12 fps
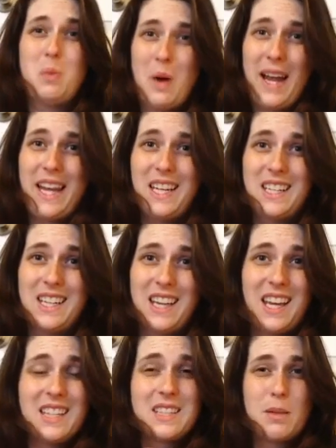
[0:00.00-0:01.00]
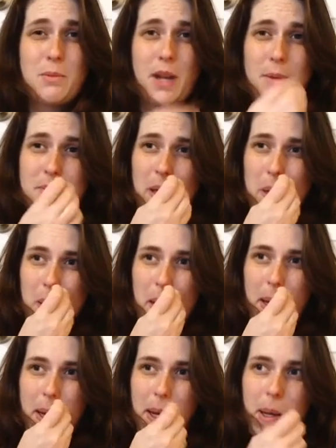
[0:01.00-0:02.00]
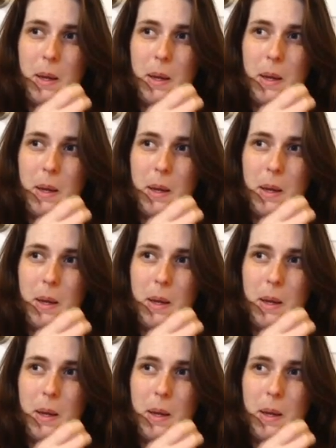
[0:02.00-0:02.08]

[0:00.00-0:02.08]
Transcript: white, and sometimes I think